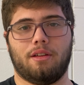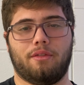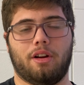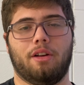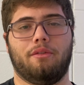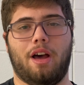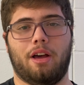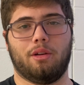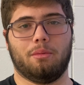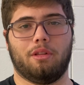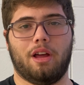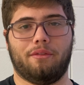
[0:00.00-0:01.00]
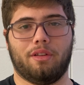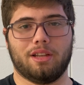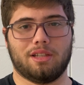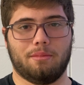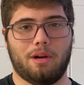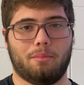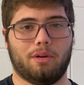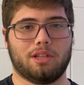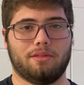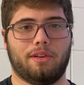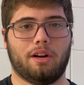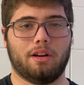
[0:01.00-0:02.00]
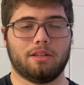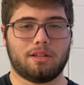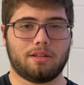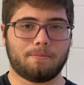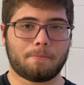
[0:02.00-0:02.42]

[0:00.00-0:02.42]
a very valuable life lesson about perseverance.